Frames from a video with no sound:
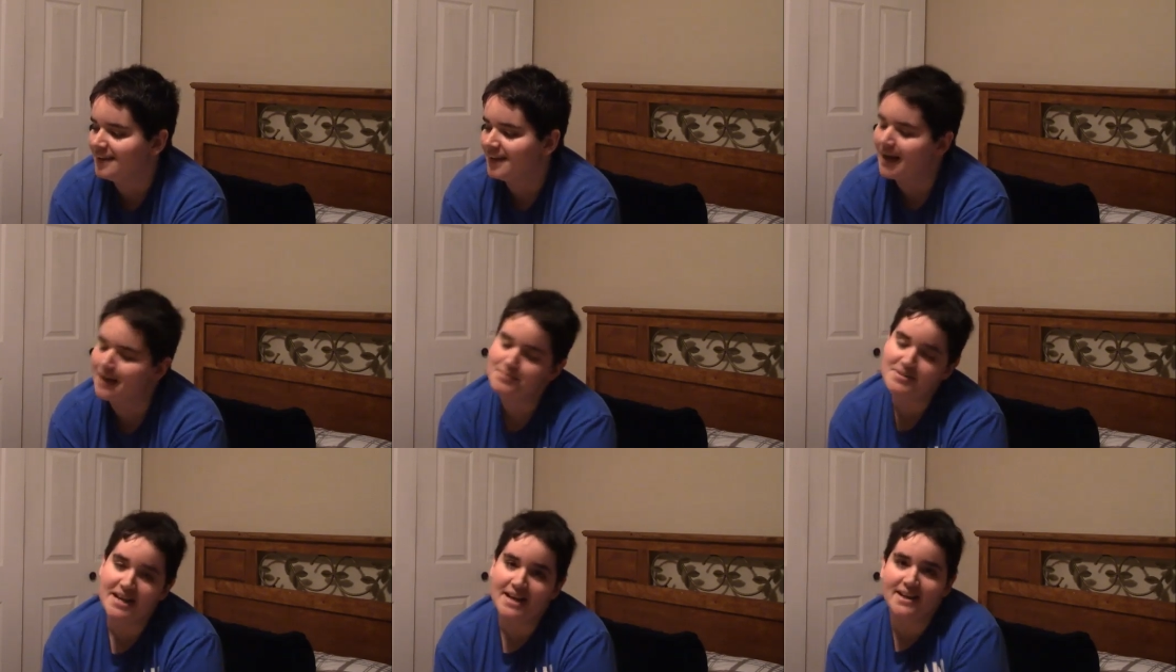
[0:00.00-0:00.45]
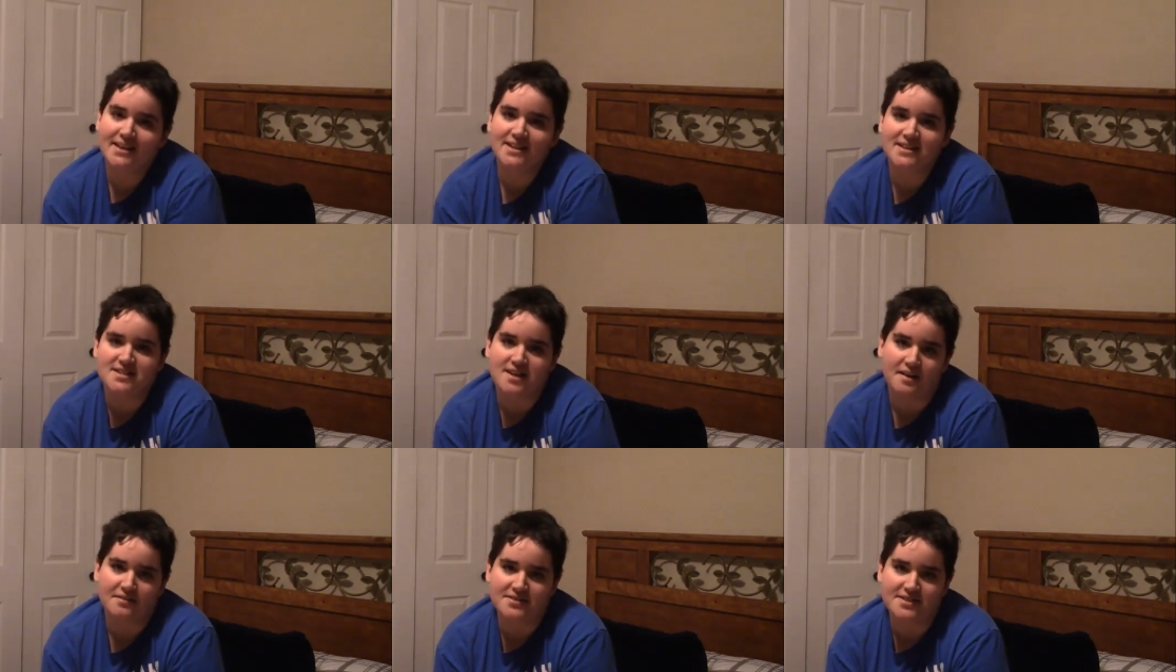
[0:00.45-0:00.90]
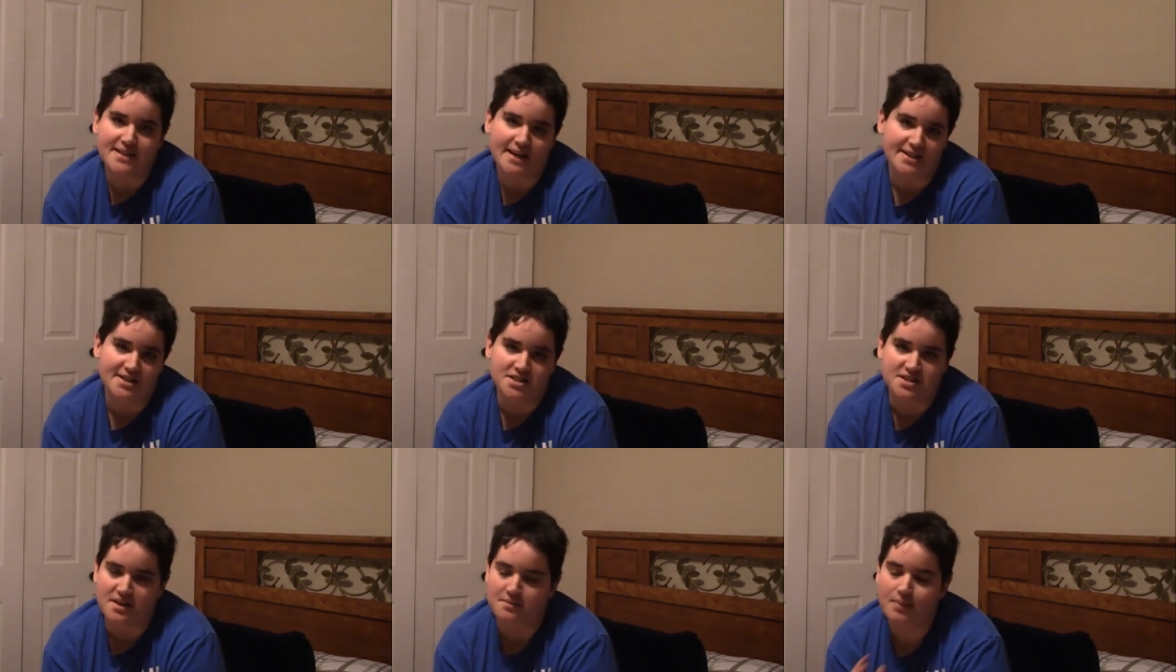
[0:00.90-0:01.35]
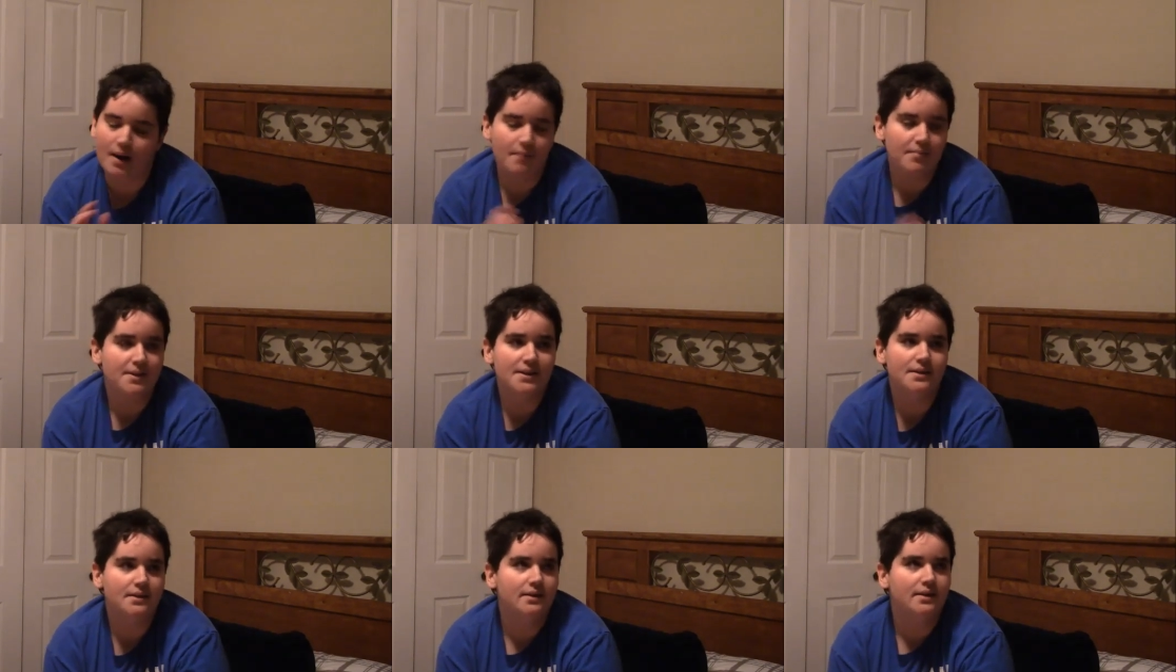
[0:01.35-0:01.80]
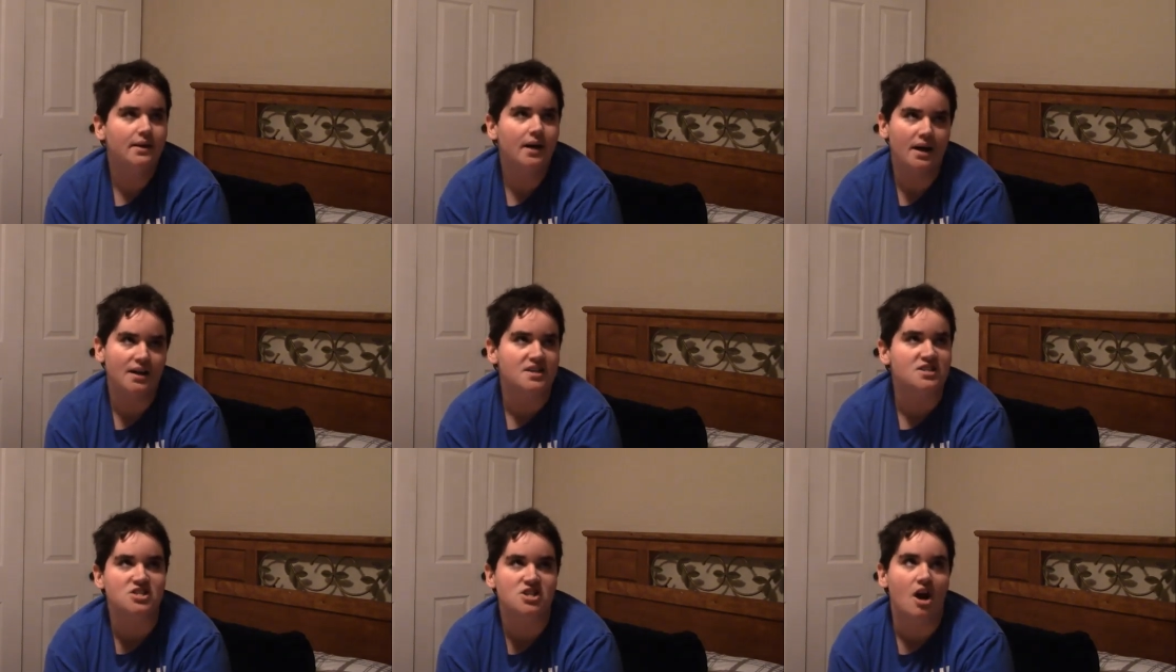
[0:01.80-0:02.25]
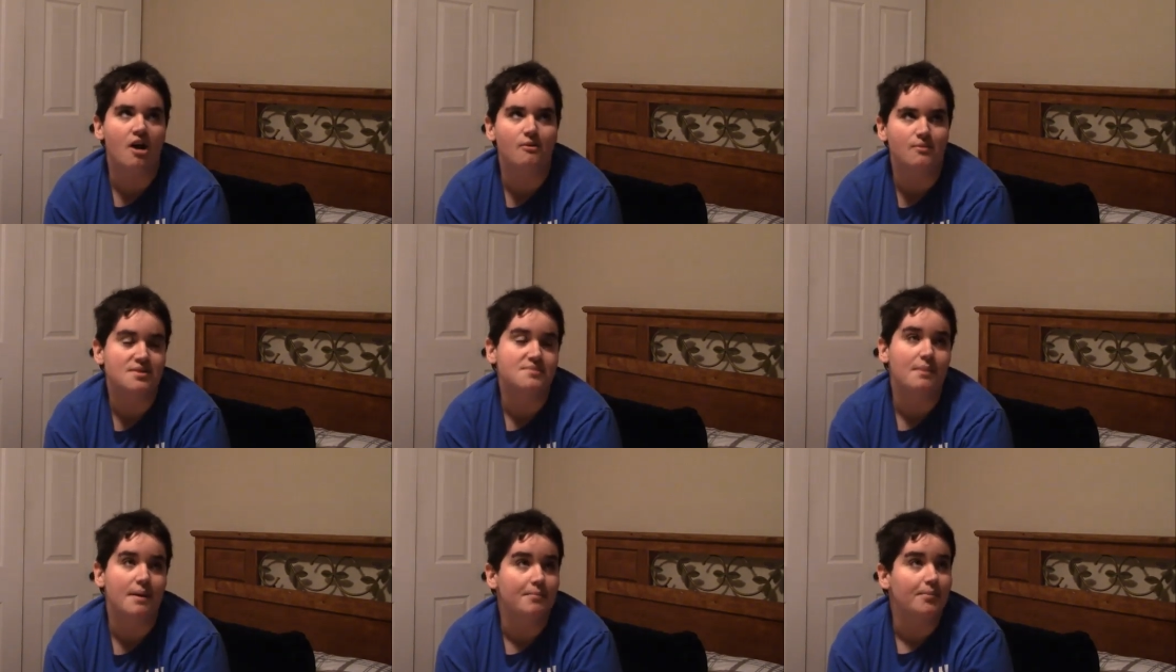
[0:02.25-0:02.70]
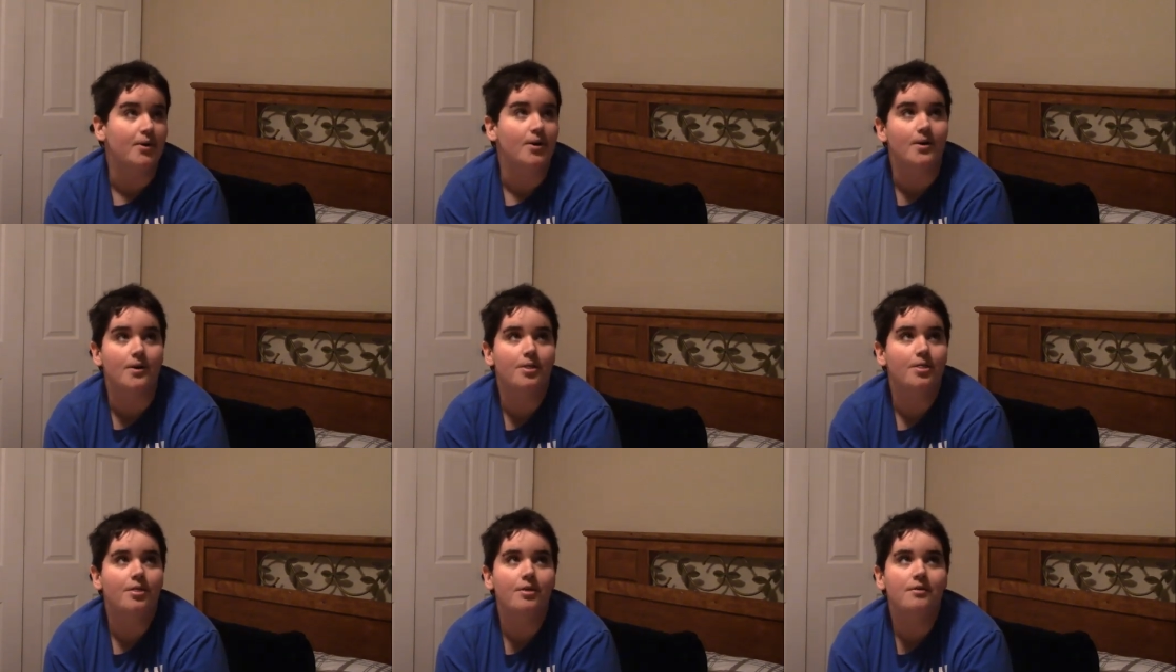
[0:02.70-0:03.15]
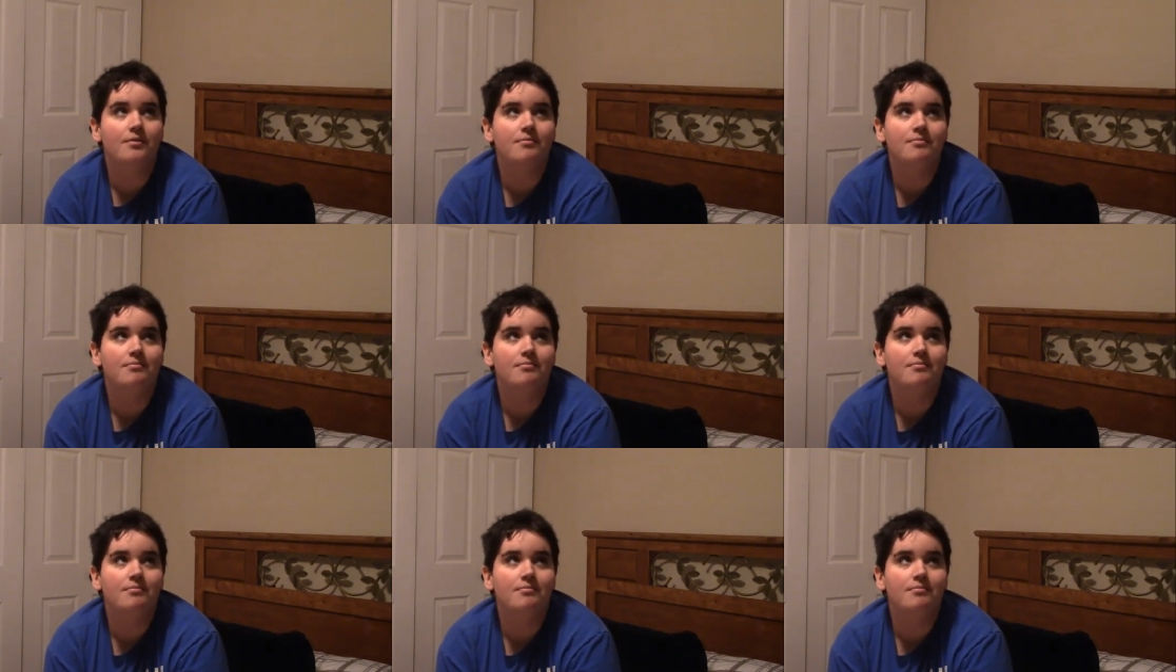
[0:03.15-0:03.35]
I'm taking this off in sections. I'm probably gonna start with my birth,